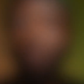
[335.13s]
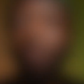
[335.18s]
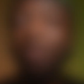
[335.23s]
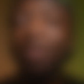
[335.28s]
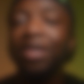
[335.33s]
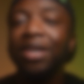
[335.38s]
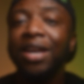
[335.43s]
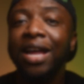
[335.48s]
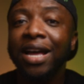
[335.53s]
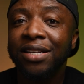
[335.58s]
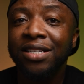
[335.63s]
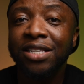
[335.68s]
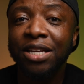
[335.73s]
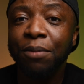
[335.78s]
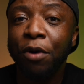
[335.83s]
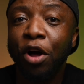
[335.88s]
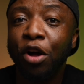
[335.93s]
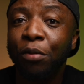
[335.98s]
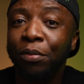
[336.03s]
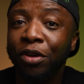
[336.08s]
The next
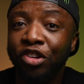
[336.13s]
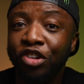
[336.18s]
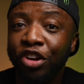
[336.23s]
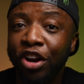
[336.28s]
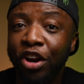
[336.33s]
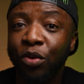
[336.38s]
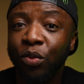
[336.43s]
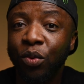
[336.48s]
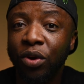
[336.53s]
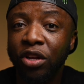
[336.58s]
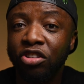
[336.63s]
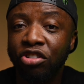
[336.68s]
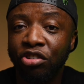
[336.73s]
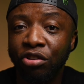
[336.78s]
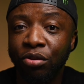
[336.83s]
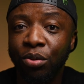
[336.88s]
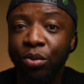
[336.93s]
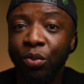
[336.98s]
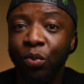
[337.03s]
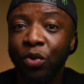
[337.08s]
tip I'll be sharing with
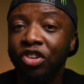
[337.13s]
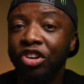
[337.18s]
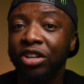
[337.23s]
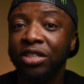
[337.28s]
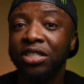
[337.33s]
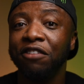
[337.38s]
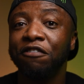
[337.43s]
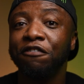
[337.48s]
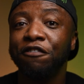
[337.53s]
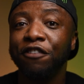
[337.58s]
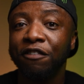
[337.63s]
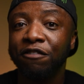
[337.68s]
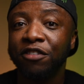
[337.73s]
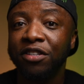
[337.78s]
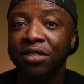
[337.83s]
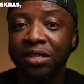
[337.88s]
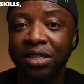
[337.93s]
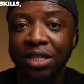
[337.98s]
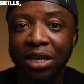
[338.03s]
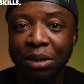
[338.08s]
you, which is the
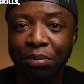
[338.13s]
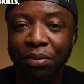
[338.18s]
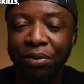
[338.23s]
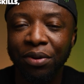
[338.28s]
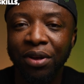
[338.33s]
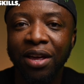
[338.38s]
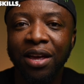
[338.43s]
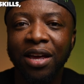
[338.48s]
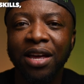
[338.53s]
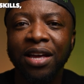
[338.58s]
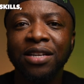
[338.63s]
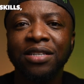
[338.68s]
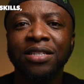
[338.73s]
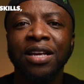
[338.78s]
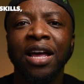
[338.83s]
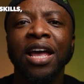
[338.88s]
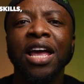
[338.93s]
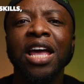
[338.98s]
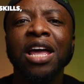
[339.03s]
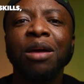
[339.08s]
5th tip, is
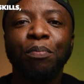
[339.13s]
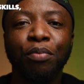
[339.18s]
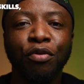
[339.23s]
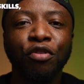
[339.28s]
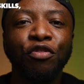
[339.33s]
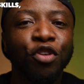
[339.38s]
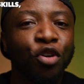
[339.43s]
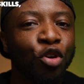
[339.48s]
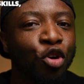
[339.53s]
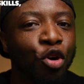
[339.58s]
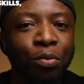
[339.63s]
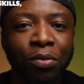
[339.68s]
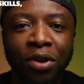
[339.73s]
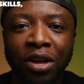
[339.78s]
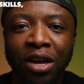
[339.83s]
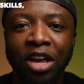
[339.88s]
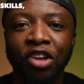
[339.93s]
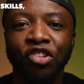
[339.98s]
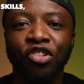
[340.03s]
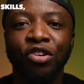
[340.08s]
improve your
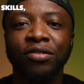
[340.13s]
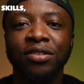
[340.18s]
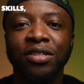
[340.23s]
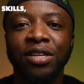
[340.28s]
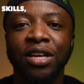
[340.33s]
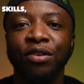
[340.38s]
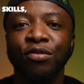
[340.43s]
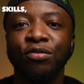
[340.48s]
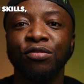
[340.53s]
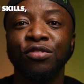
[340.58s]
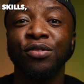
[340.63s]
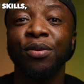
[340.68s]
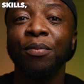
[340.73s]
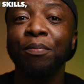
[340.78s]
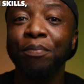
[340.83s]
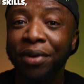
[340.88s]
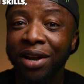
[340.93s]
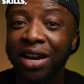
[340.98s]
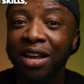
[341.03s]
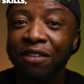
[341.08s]
communication skills,
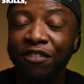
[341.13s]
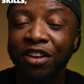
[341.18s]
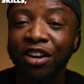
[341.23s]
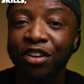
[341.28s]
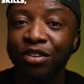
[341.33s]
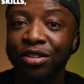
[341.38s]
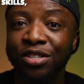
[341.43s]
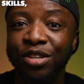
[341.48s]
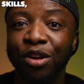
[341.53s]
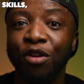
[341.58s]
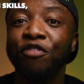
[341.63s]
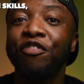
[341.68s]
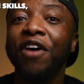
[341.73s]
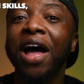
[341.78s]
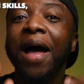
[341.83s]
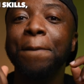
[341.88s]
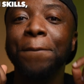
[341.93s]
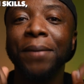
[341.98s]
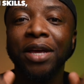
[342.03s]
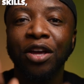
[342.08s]
believe in yourself,
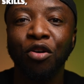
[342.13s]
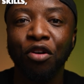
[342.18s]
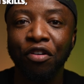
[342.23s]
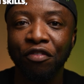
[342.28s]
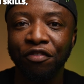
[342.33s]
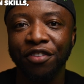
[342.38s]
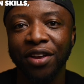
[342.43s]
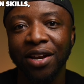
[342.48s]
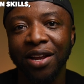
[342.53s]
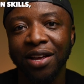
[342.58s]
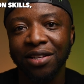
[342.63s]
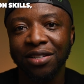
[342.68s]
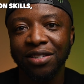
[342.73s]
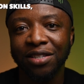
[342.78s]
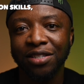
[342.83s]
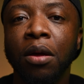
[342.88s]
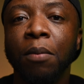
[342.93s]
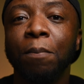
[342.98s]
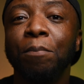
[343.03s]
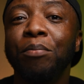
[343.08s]
and be
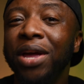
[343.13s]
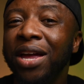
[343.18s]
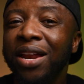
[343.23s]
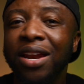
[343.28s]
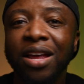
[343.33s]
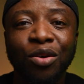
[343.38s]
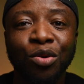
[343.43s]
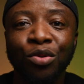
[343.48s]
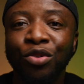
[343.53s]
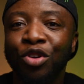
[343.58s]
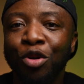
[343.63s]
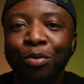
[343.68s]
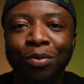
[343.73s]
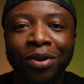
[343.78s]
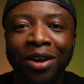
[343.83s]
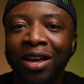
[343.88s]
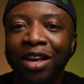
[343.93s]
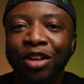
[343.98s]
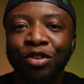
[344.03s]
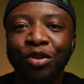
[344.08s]
confident. Being a good
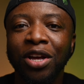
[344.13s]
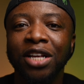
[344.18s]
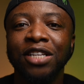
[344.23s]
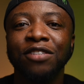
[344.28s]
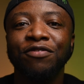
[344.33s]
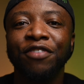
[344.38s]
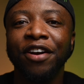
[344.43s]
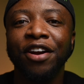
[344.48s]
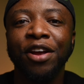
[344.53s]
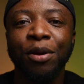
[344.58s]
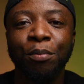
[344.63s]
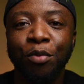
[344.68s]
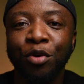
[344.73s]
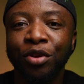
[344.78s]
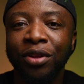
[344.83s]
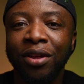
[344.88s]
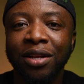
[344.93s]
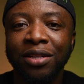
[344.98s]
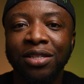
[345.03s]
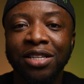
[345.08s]
communicator is very
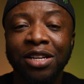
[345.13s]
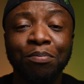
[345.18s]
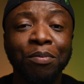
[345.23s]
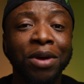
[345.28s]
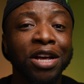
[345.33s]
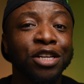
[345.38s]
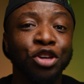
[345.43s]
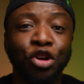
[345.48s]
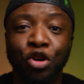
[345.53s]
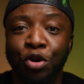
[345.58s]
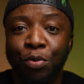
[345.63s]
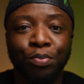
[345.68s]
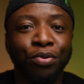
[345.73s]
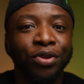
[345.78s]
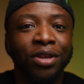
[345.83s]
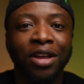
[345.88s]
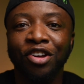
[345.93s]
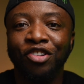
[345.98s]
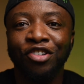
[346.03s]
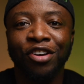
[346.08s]
important. It makes your
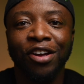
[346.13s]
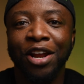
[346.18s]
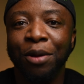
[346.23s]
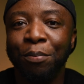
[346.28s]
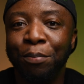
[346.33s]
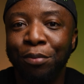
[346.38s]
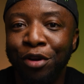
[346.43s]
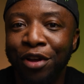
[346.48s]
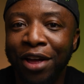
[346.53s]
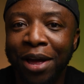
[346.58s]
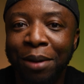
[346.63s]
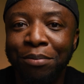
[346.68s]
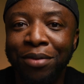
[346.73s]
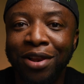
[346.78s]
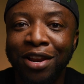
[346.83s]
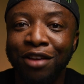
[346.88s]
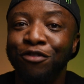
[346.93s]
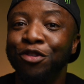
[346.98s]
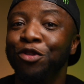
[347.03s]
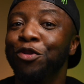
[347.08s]
potential employer
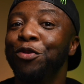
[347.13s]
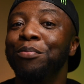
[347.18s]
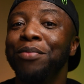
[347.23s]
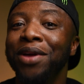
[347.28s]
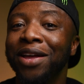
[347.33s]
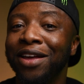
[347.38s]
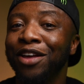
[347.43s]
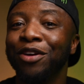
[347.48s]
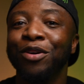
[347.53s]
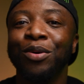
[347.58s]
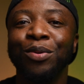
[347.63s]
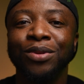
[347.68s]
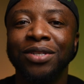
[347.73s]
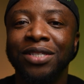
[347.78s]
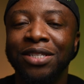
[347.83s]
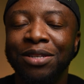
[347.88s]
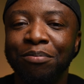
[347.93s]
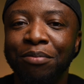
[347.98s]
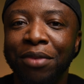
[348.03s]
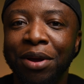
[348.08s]
believe you make a good
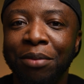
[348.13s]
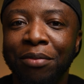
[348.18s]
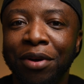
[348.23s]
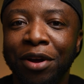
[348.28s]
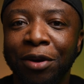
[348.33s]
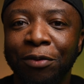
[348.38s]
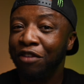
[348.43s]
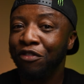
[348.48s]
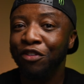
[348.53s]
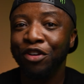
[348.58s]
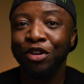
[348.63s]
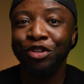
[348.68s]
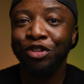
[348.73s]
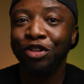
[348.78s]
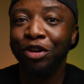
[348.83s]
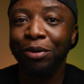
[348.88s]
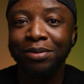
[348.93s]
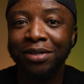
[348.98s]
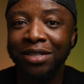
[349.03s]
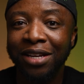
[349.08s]
team member. If you're
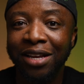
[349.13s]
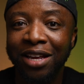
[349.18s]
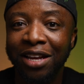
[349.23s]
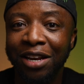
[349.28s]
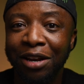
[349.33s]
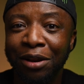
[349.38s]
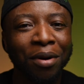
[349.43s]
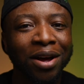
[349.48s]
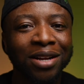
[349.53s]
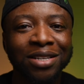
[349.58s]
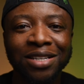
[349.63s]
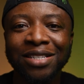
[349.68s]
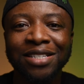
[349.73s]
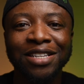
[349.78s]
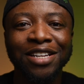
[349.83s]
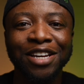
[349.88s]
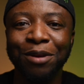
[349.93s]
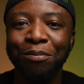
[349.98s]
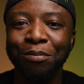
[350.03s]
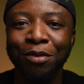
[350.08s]
job seeking, practice
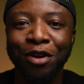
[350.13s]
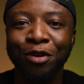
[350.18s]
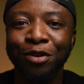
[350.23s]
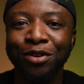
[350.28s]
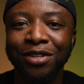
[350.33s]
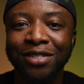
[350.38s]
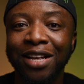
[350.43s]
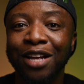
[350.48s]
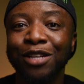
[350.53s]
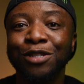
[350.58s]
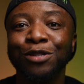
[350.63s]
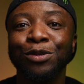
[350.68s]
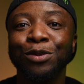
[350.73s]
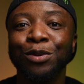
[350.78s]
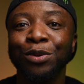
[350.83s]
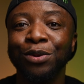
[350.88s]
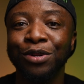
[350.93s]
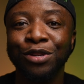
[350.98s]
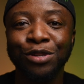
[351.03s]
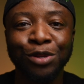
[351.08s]
in the mirror. Start
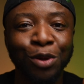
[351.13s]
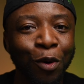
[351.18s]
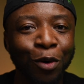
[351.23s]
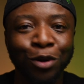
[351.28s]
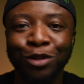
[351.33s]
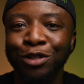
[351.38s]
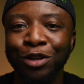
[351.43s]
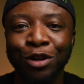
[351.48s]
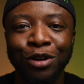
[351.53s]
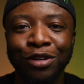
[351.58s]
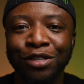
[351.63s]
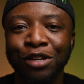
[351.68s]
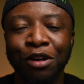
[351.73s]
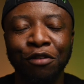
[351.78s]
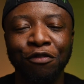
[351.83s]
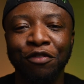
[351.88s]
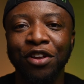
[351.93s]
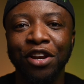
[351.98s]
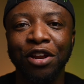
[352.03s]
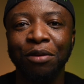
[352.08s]
to talk to
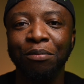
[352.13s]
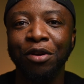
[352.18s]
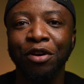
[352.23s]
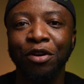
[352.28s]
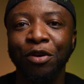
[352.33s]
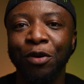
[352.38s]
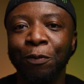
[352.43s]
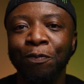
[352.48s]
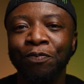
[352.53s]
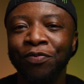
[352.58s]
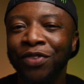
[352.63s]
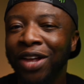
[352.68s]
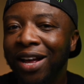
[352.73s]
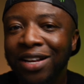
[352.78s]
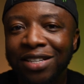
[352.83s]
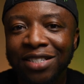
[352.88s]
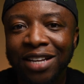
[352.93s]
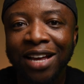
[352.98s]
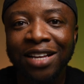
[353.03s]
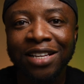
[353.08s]
yourself in the mirror.
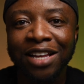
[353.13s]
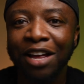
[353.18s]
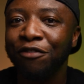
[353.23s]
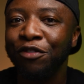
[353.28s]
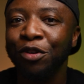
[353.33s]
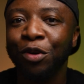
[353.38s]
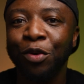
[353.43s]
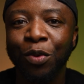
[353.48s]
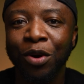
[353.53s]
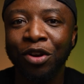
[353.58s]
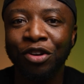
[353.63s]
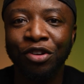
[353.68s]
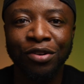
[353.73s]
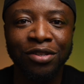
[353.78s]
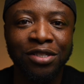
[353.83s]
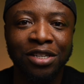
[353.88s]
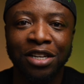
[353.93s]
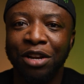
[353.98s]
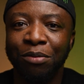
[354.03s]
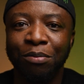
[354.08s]
Answer interview
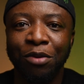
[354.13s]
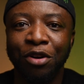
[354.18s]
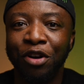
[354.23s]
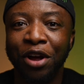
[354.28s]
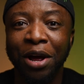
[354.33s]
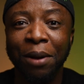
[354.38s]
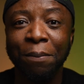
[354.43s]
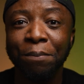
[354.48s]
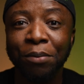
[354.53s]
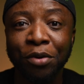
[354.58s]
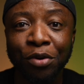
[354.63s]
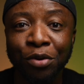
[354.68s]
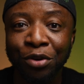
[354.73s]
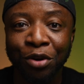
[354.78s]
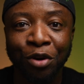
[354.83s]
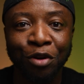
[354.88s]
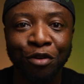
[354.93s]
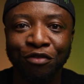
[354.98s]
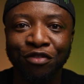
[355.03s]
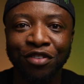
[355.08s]
questions in the mirror and build
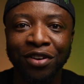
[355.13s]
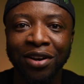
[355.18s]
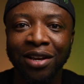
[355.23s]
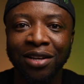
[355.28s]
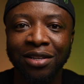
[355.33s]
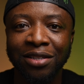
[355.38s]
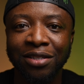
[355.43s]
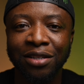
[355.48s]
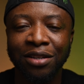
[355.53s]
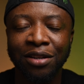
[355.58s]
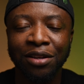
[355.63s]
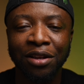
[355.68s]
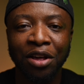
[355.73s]
confidence.